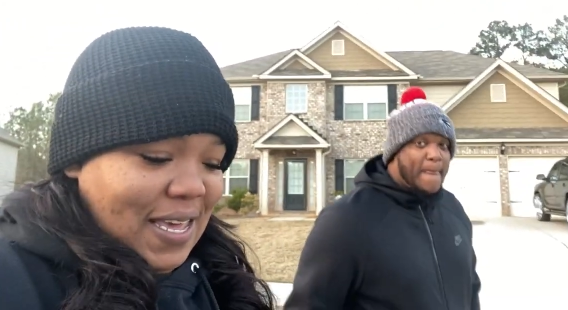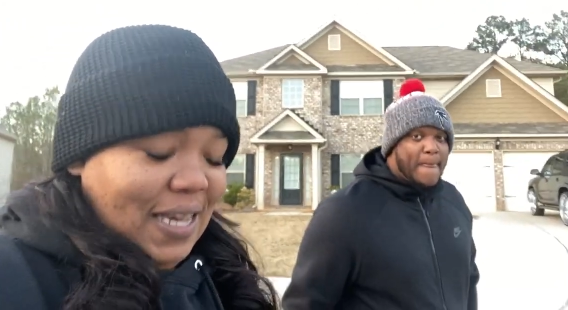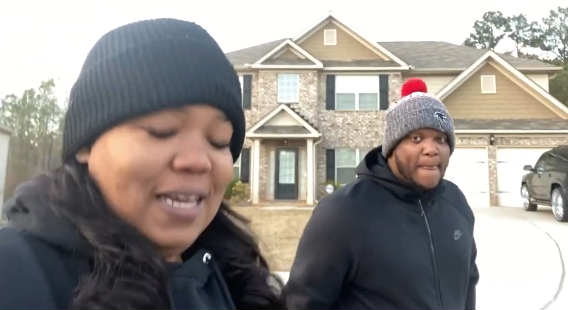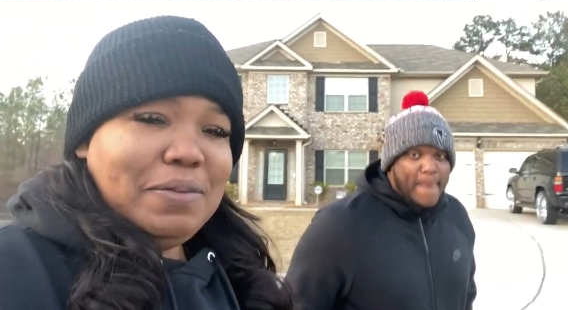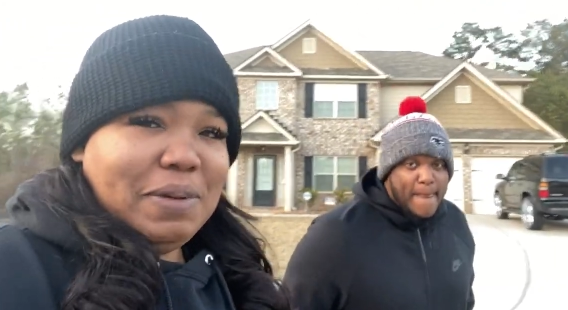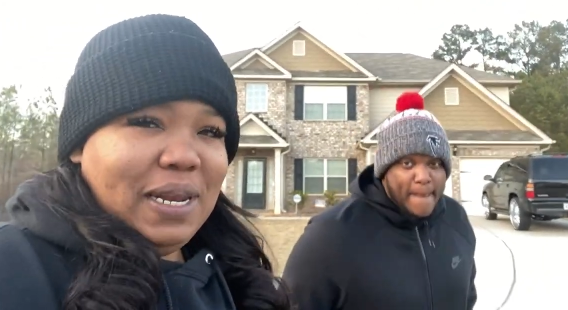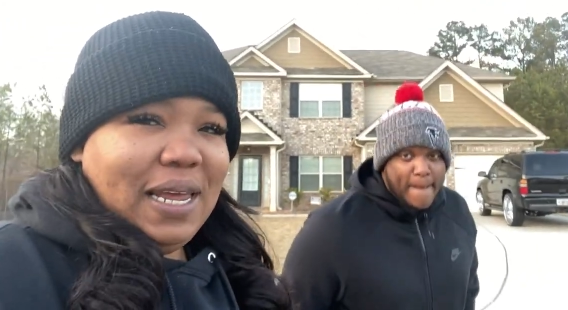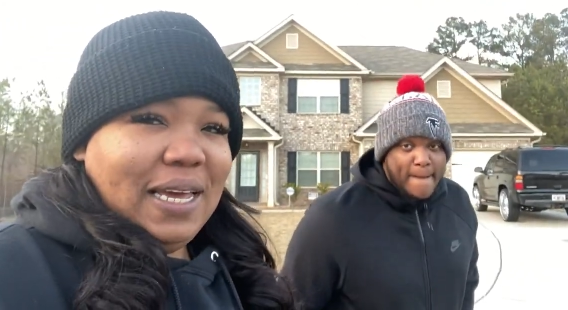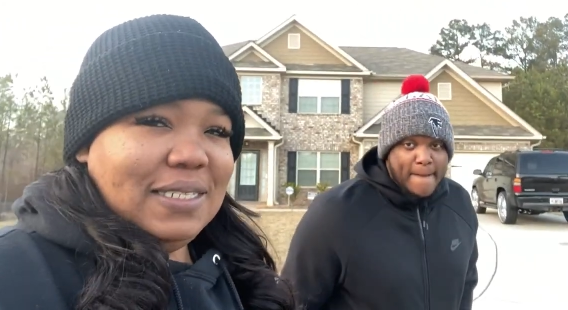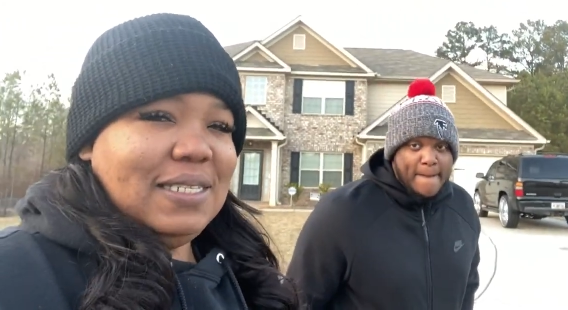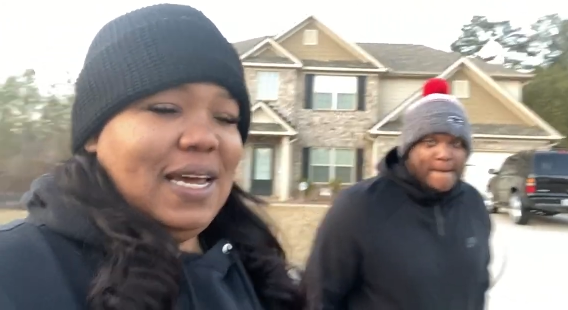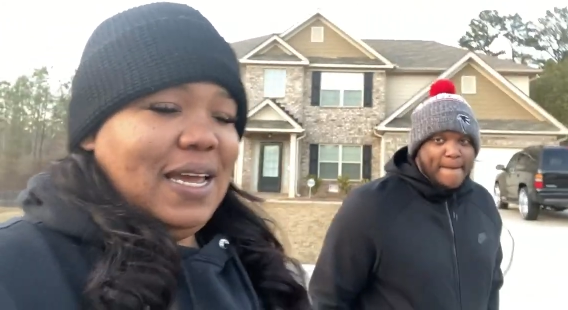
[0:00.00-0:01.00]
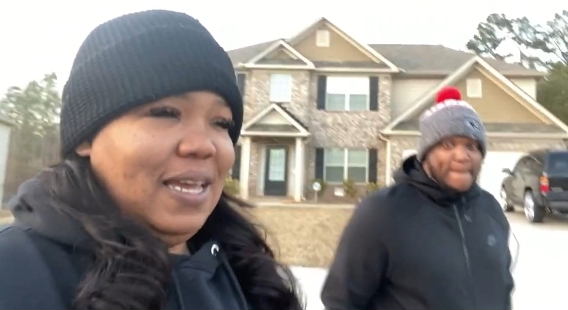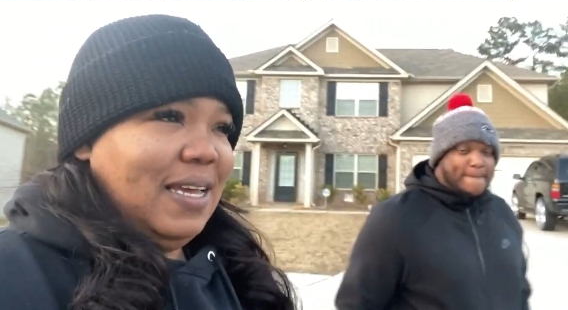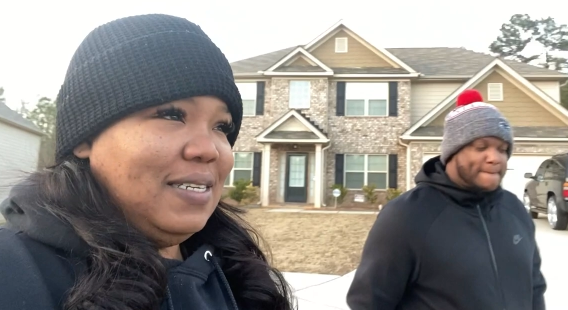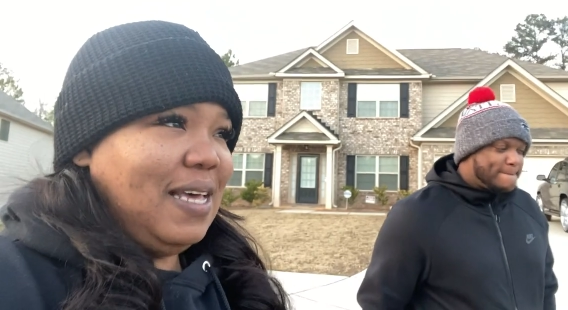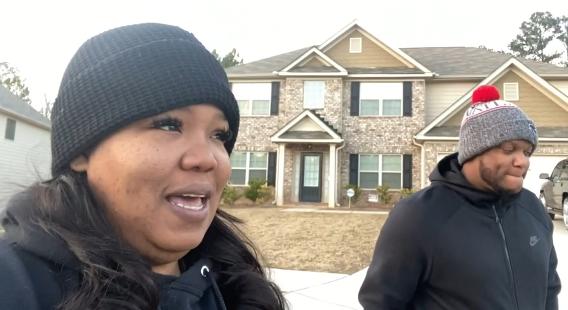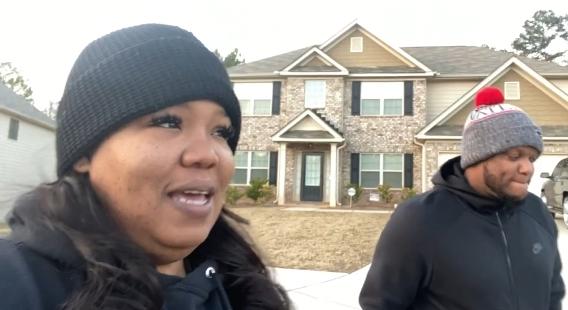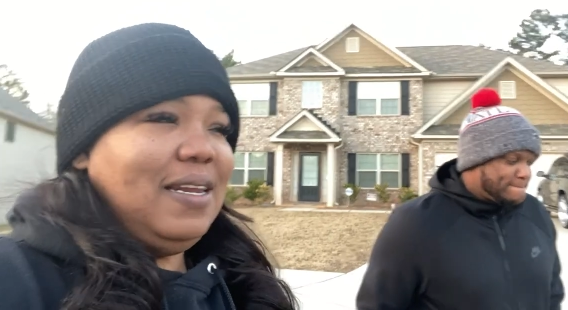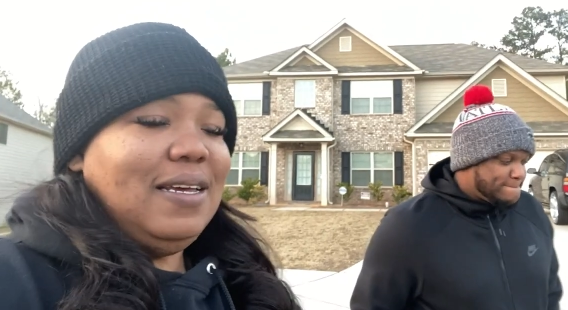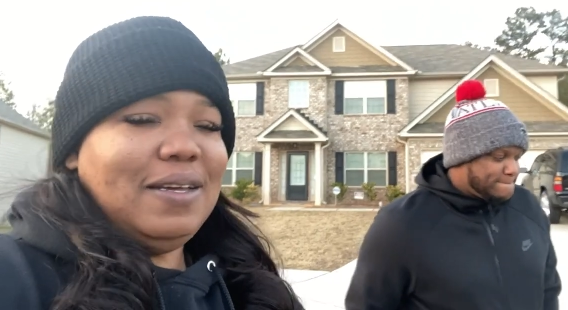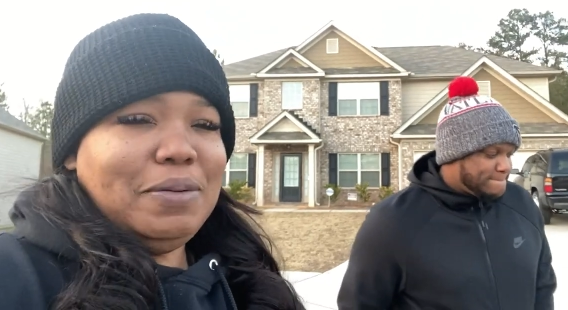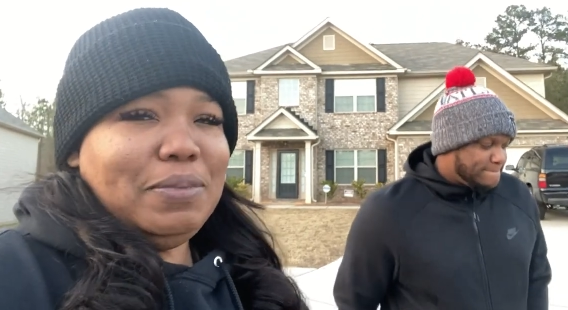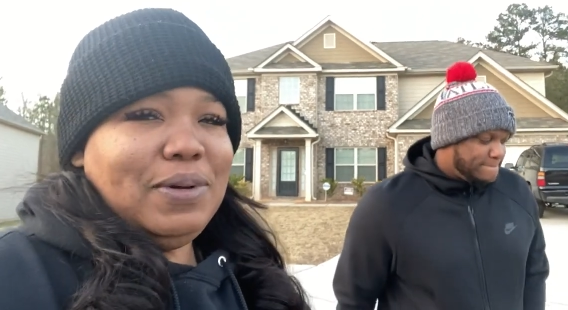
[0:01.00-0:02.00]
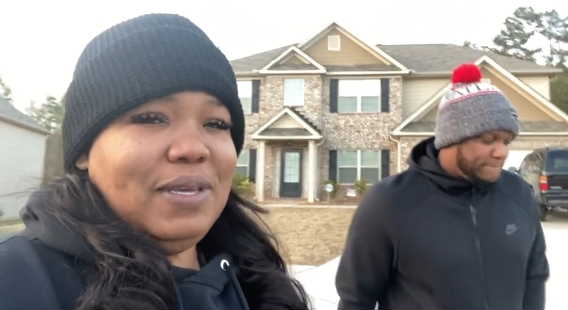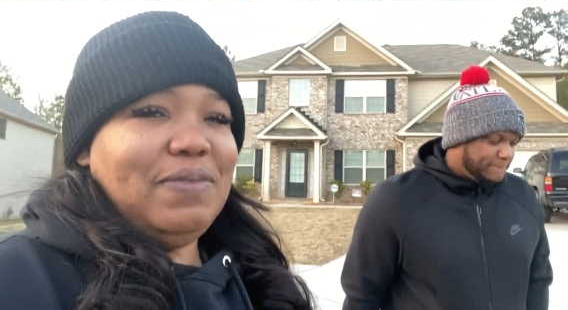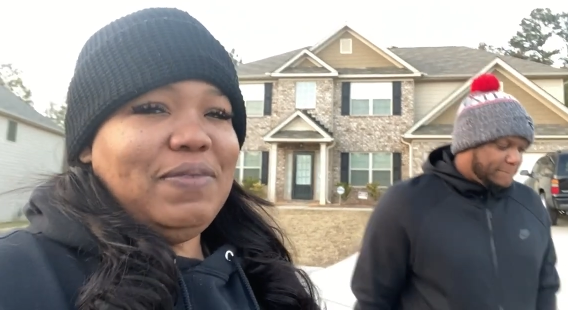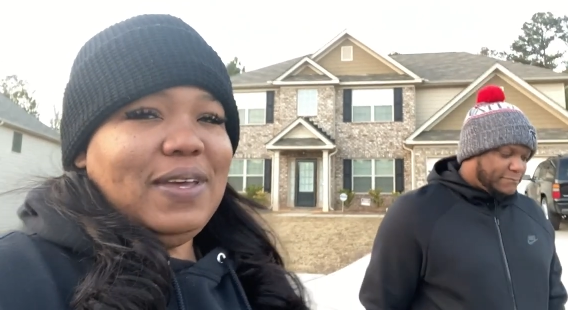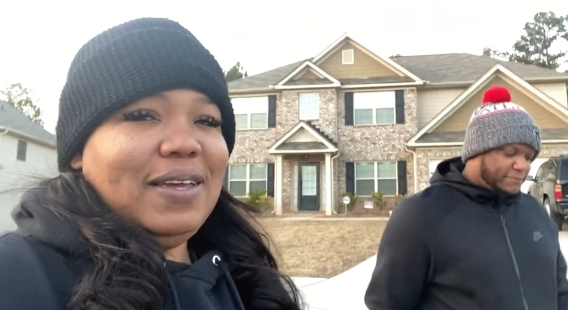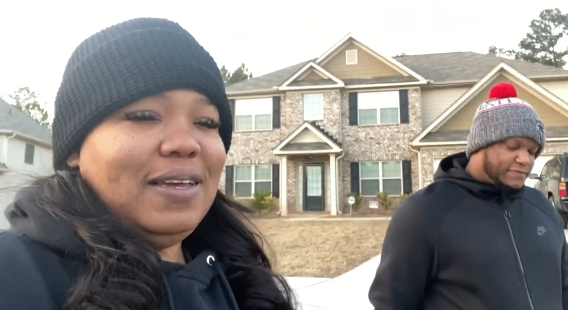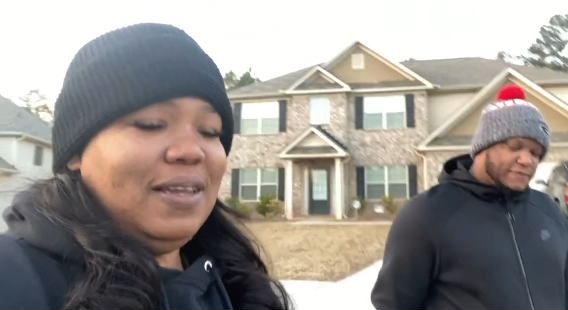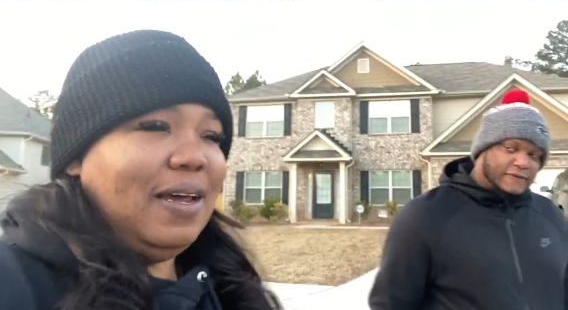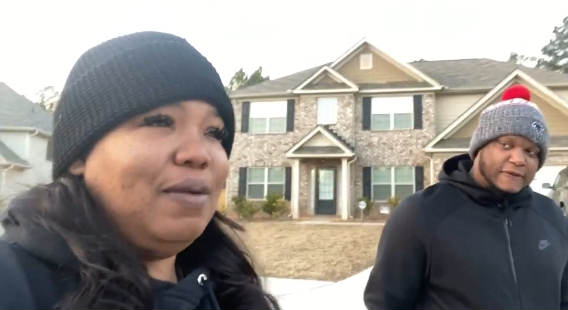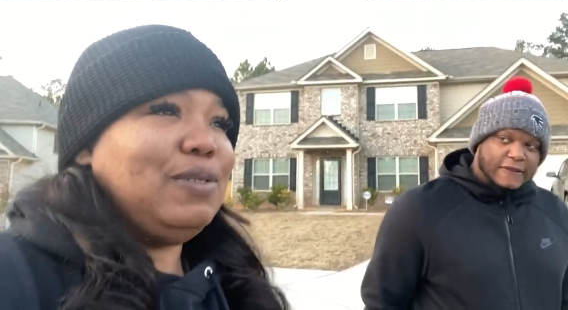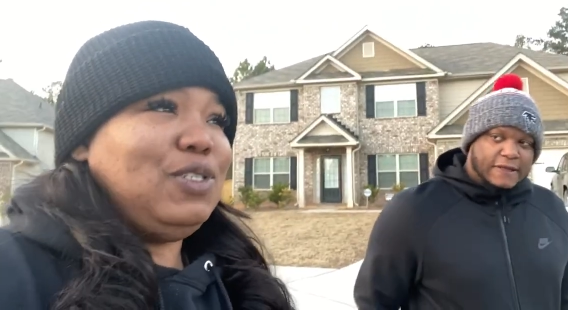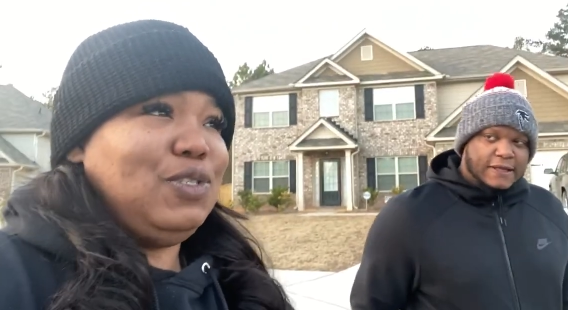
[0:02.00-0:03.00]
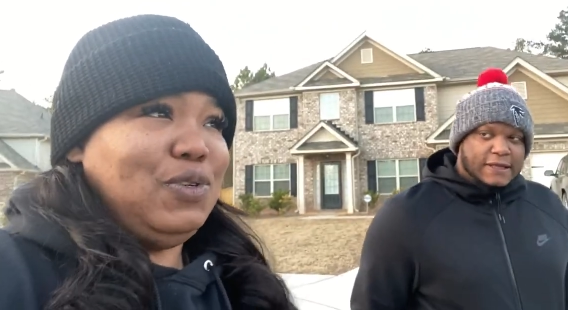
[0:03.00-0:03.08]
Speaker 1: Could have been last night because I had a, a, book event and I was